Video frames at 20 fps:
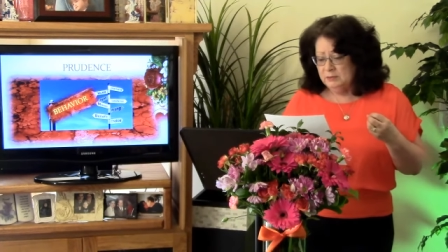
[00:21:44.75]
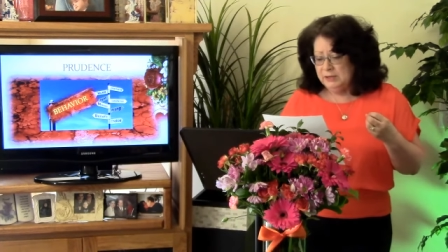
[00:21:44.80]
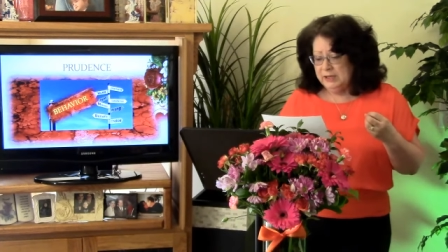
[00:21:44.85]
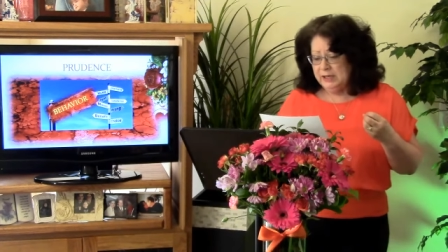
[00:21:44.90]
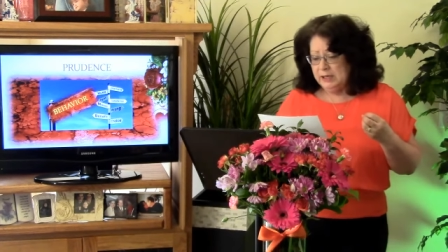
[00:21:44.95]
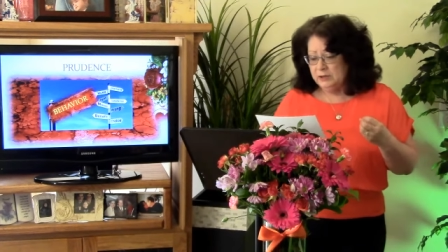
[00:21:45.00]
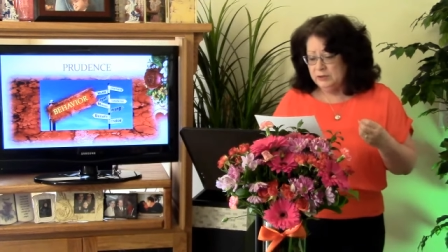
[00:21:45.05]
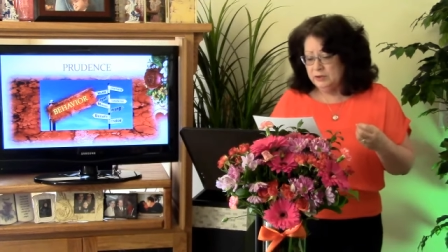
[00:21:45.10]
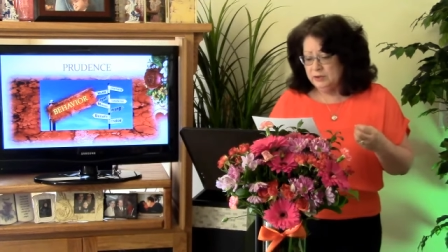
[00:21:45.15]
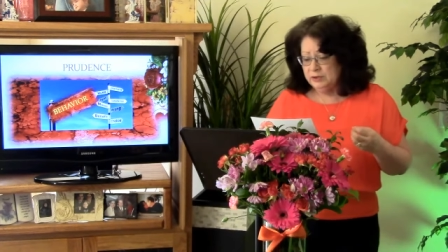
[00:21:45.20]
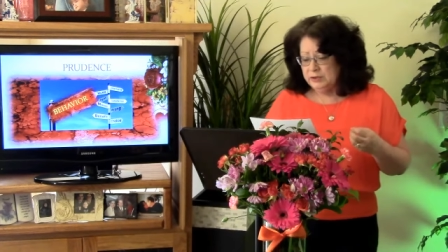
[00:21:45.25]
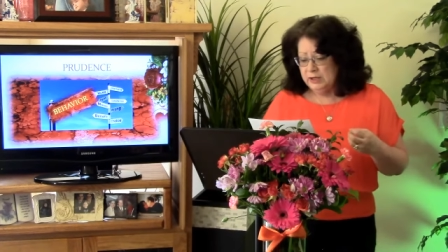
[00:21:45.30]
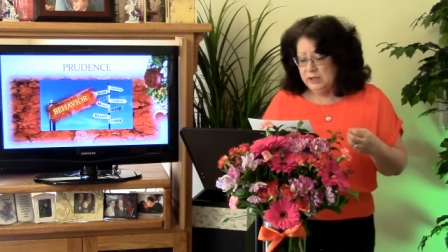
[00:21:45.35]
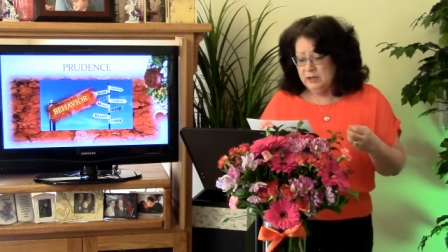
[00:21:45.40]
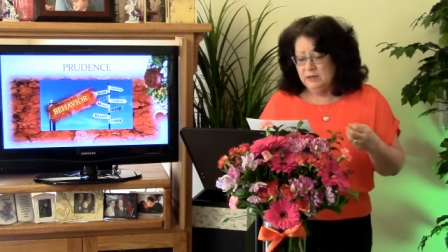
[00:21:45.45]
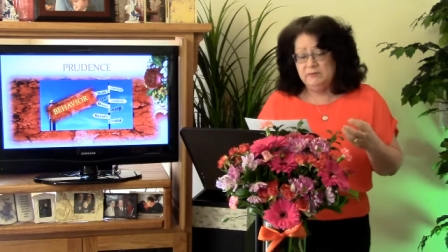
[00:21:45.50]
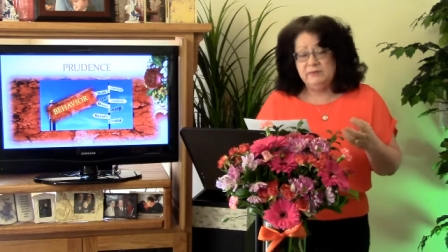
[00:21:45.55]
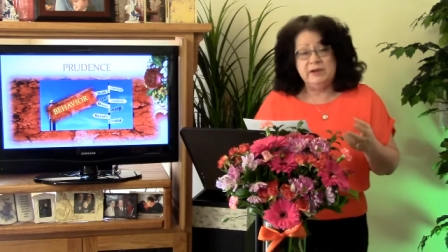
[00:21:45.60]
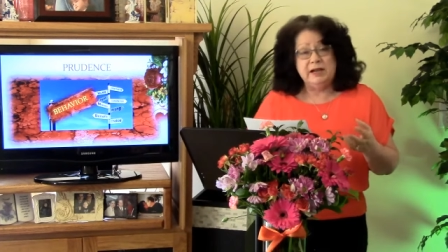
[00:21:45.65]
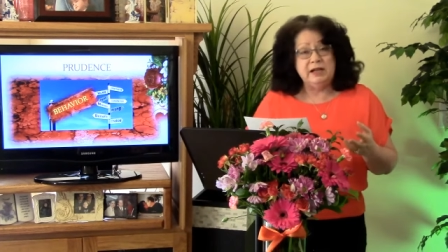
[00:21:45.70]
They
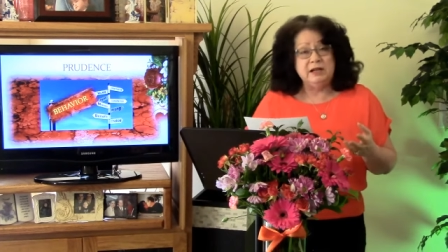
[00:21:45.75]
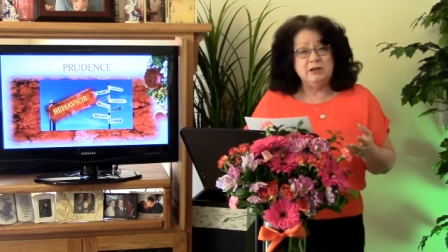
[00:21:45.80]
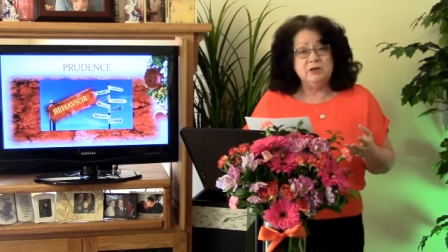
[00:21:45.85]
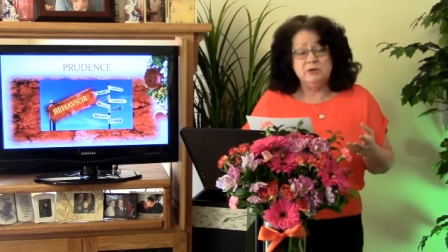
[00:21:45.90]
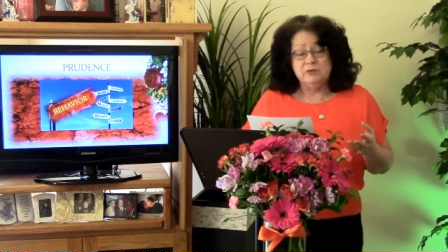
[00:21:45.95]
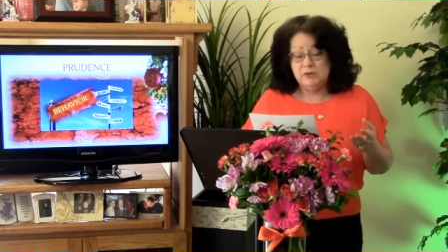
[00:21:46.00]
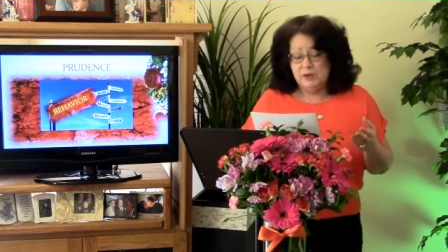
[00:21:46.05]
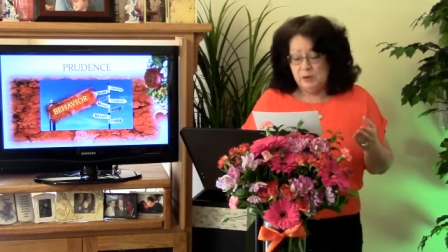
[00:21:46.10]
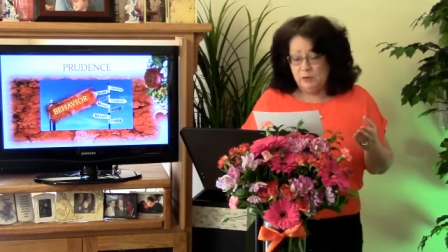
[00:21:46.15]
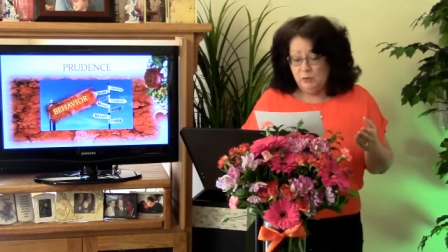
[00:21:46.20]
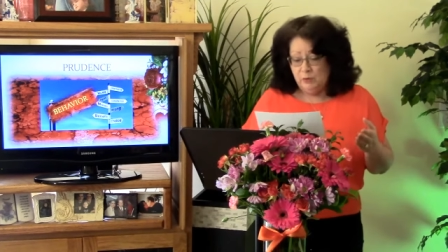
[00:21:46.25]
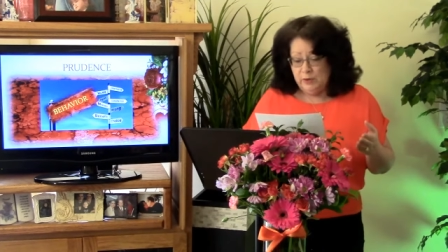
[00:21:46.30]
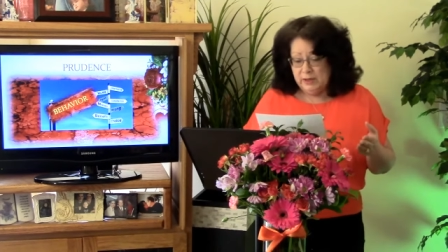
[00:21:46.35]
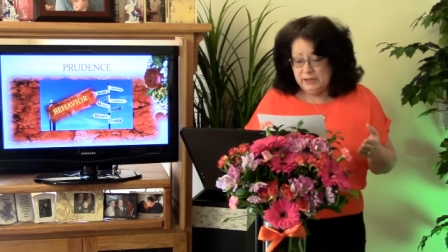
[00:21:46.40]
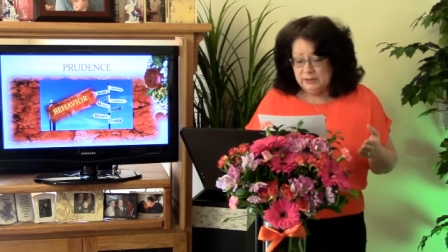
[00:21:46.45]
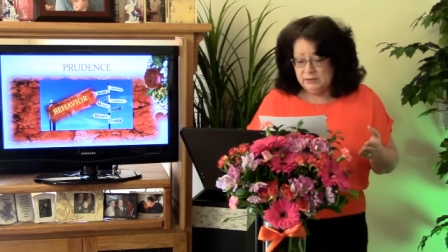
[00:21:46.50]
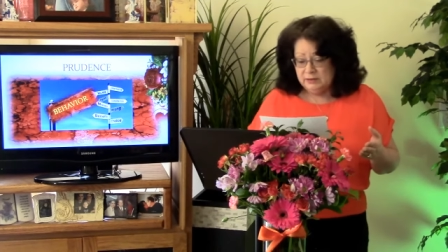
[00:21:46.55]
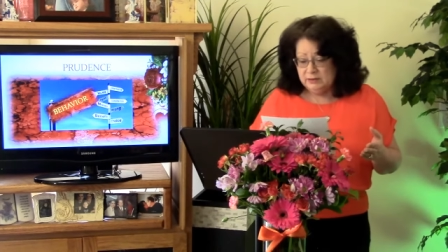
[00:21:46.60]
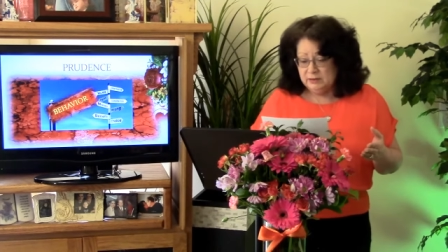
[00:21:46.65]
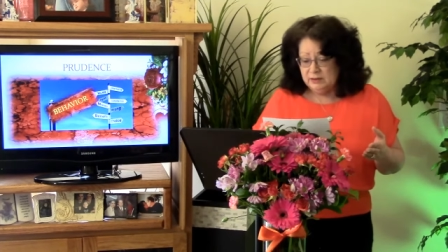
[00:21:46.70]
understand the value that
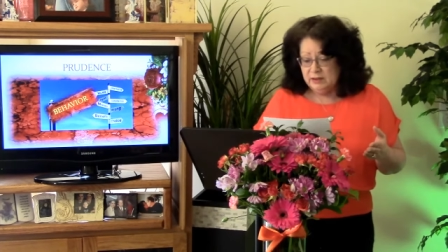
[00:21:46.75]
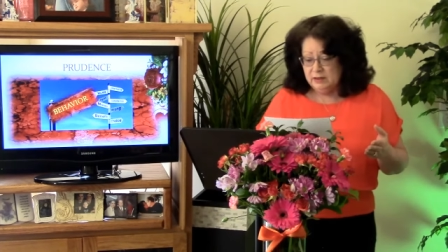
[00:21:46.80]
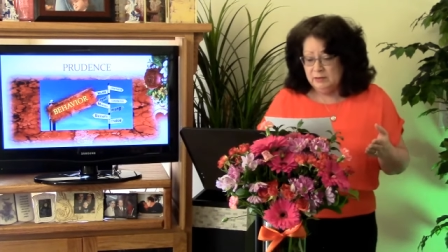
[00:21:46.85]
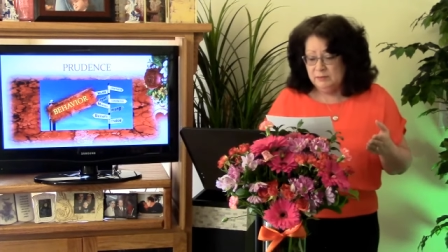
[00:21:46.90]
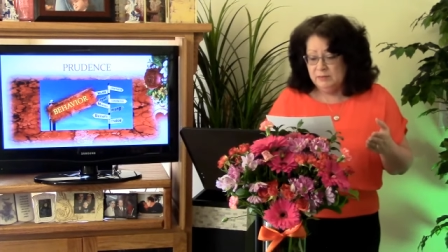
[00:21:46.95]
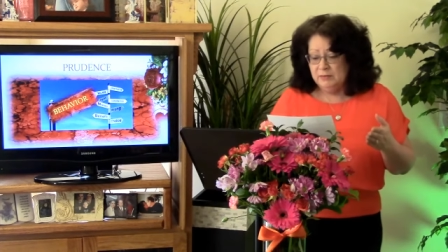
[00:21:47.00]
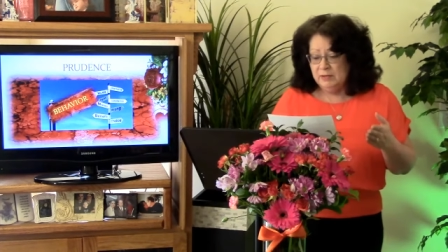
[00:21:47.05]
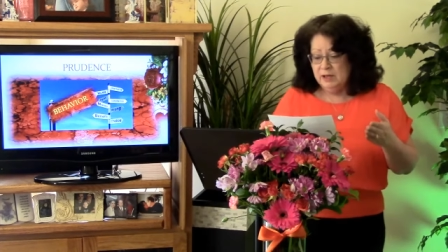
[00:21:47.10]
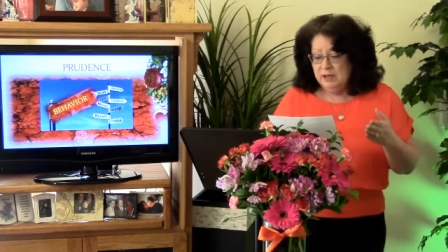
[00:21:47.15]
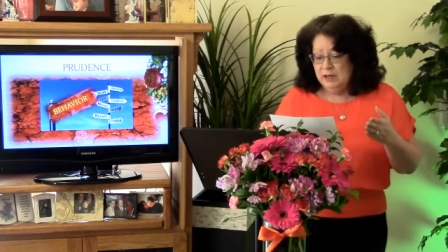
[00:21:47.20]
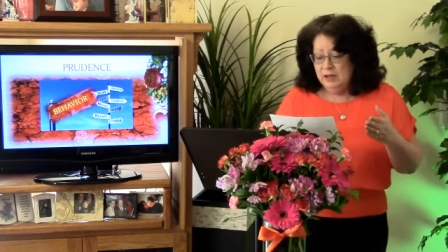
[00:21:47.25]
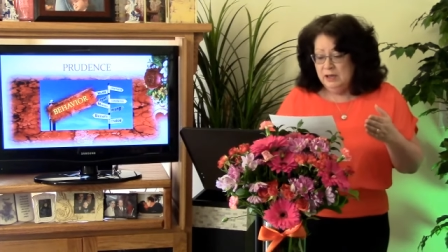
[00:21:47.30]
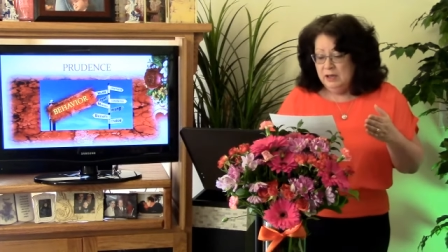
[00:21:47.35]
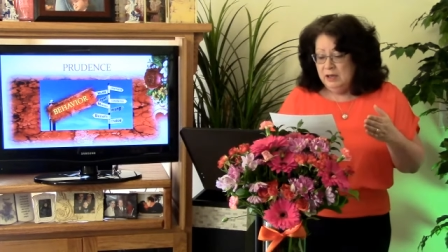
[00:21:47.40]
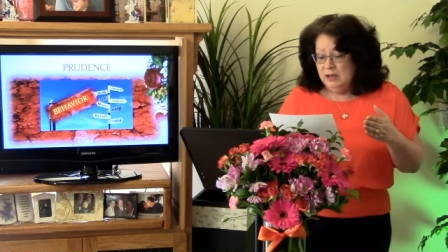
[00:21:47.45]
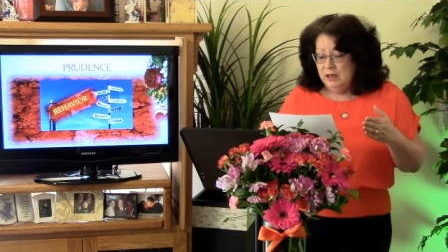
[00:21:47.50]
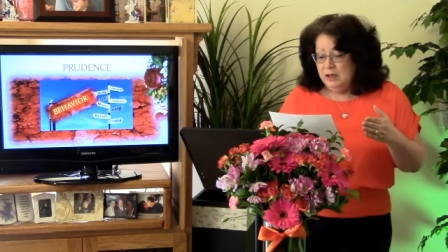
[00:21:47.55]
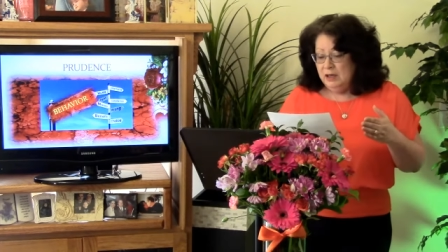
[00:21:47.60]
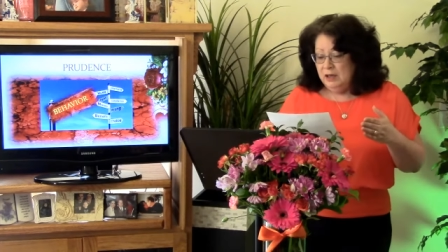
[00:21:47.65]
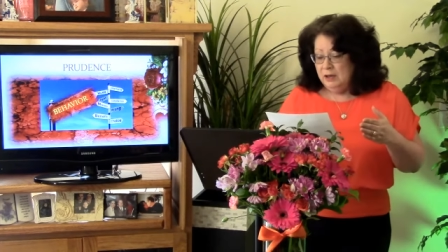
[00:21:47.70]
wisdom
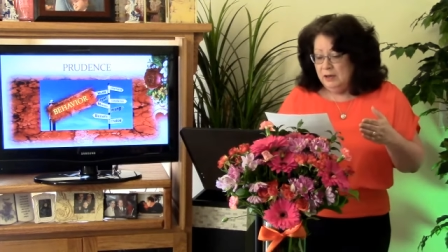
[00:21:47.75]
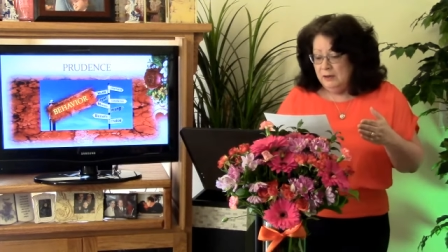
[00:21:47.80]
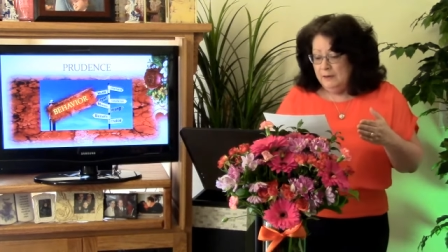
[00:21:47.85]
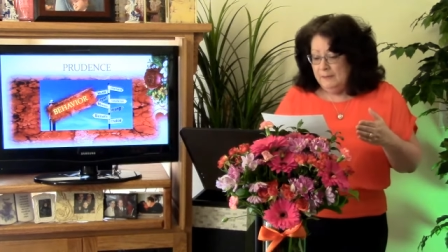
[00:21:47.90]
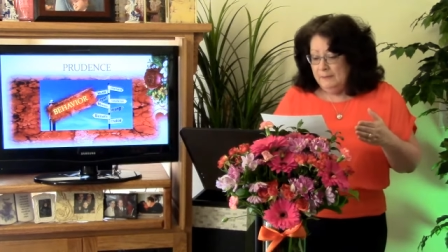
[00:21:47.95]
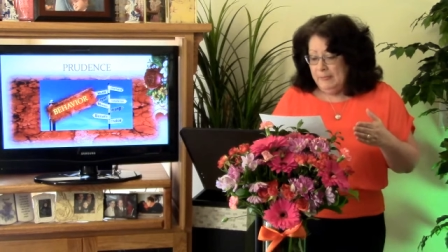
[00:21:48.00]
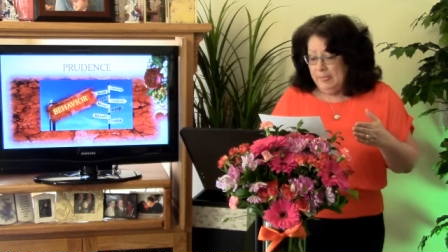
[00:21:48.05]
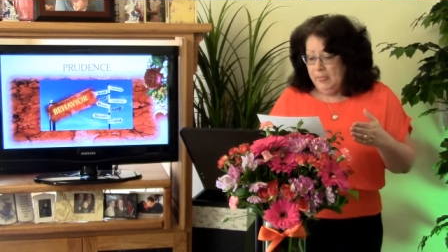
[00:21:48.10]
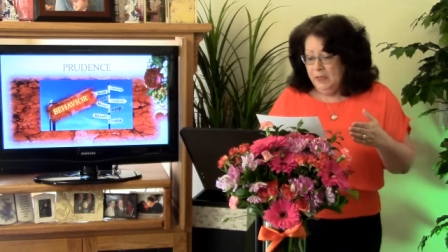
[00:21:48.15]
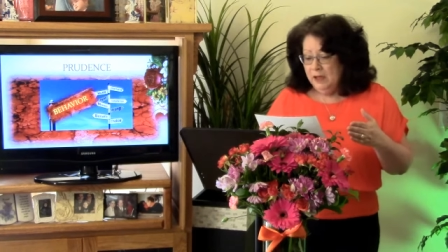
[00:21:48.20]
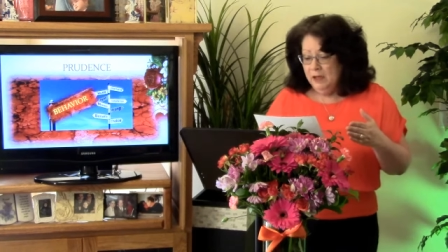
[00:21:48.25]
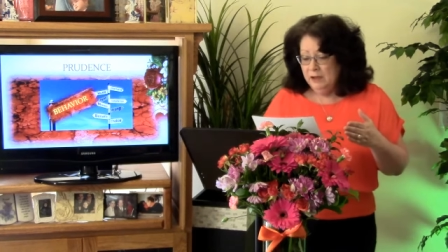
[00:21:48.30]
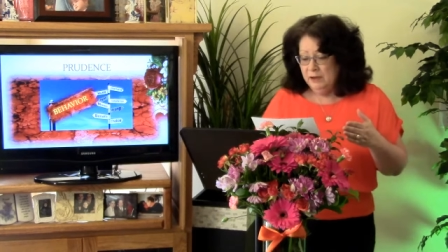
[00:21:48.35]
um,